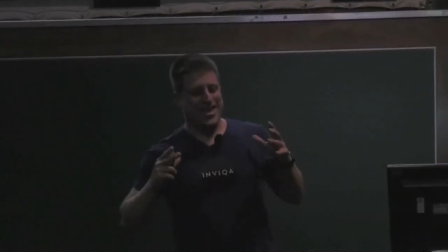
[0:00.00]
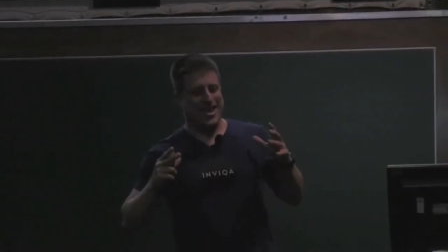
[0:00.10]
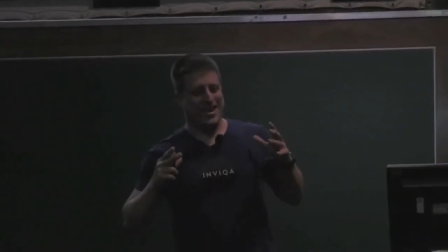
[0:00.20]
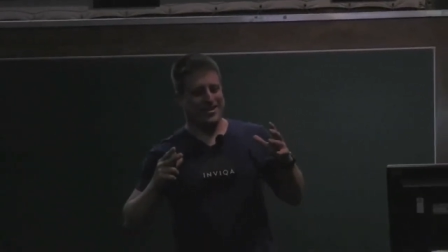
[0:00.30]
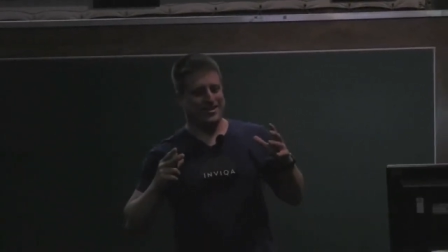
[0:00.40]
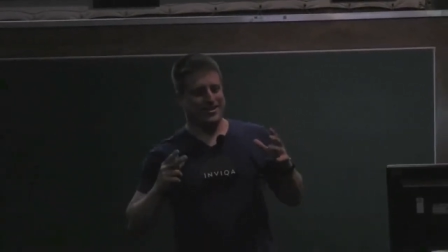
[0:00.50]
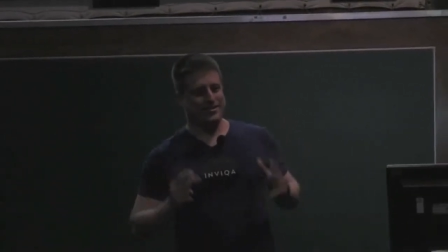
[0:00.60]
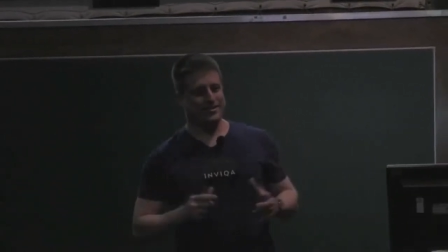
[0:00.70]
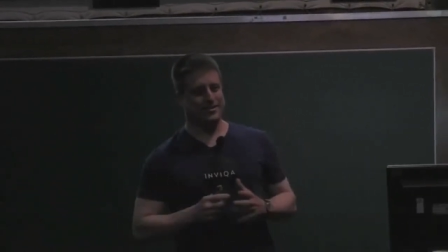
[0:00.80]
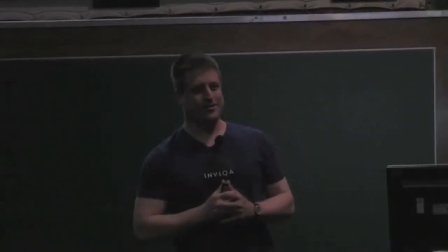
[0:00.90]
and
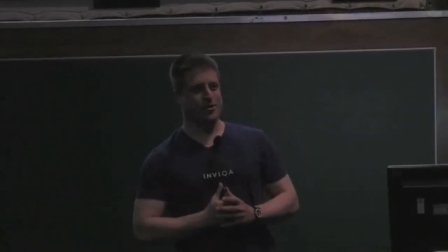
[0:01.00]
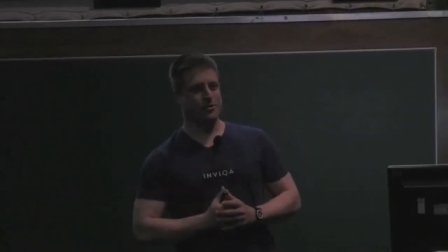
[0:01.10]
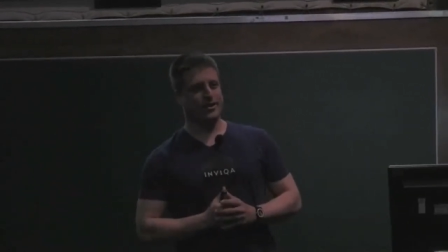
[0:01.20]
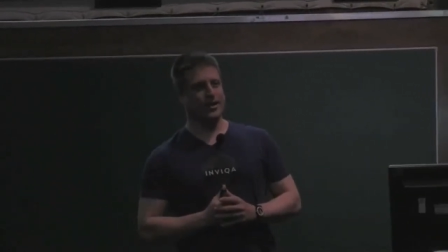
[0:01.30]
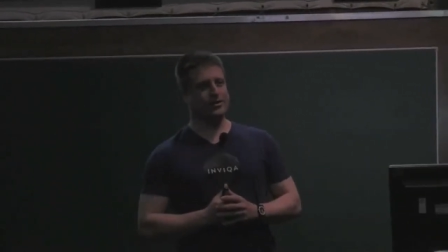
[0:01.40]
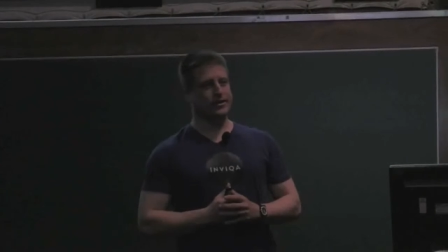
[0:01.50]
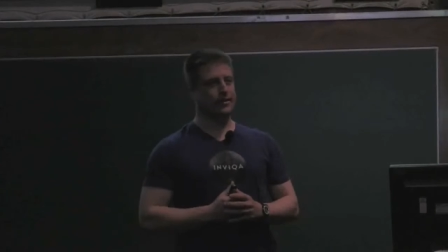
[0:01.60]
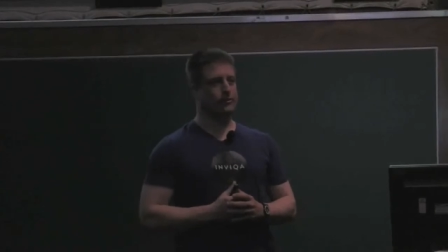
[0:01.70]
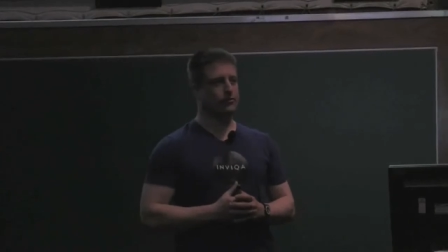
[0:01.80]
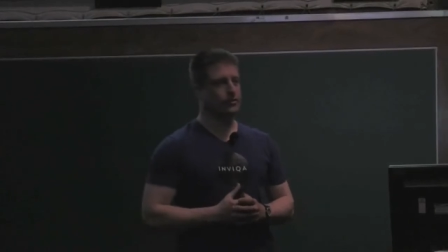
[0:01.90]
use the SHA-1 hashing
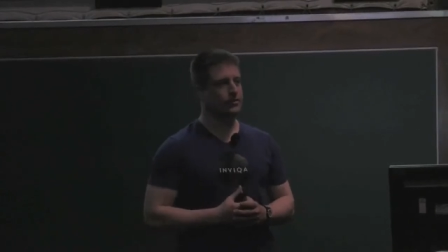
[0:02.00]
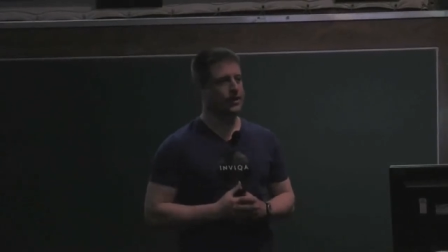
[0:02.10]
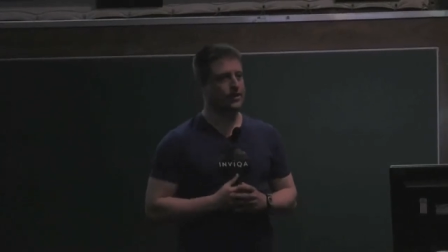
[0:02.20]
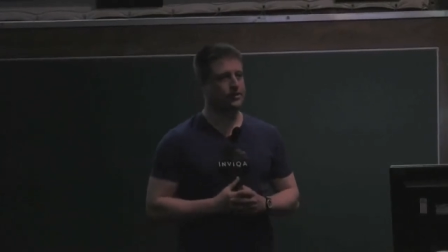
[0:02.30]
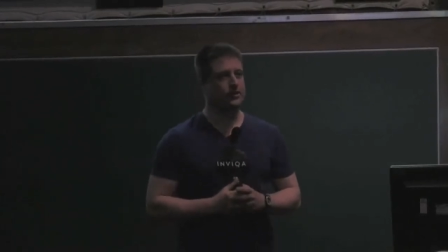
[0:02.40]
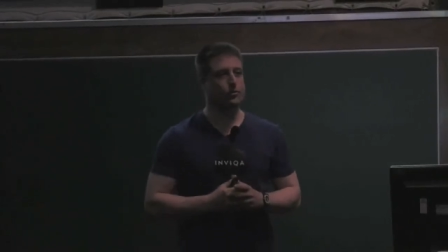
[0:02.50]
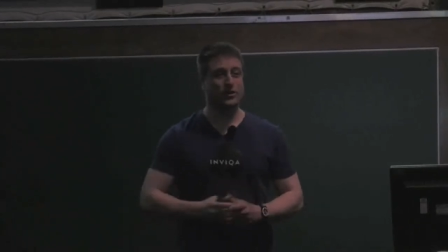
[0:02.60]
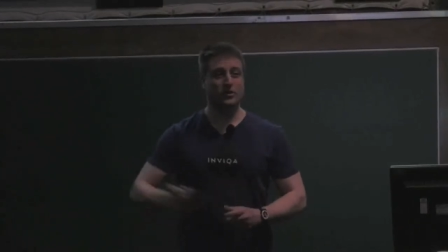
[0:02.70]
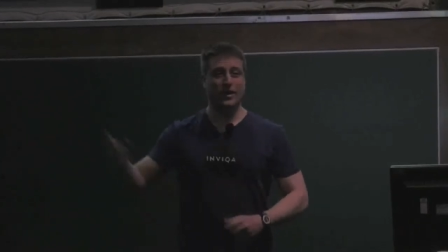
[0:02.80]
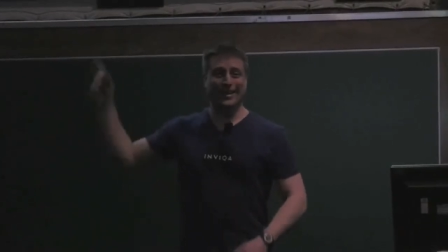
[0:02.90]
algorithm to hash it,
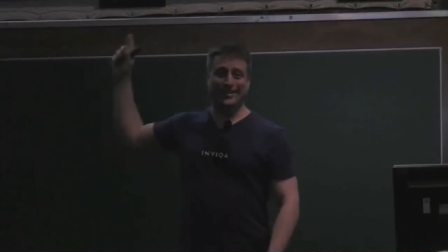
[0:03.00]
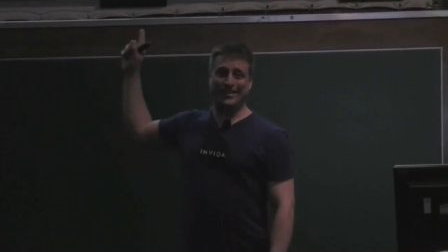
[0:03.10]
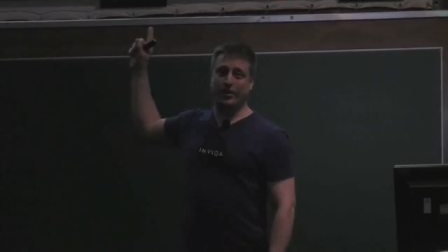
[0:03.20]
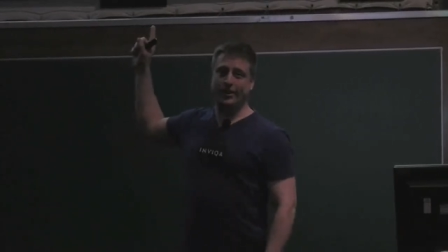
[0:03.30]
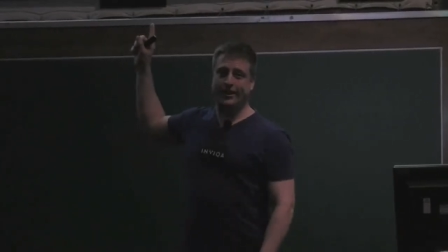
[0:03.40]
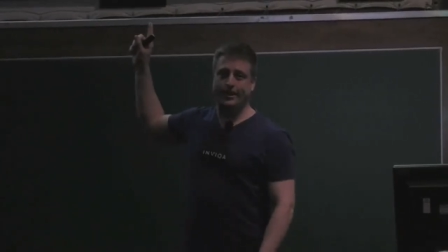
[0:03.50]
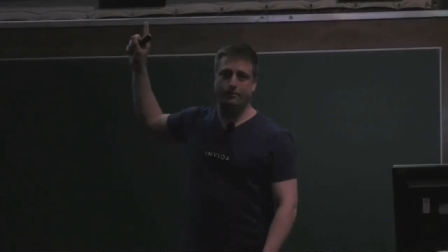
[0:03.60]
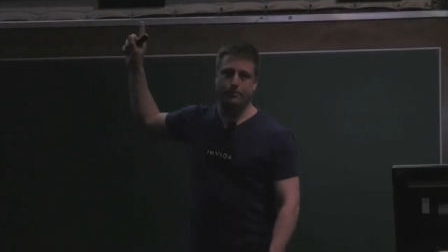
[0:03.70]
what you get is the ID,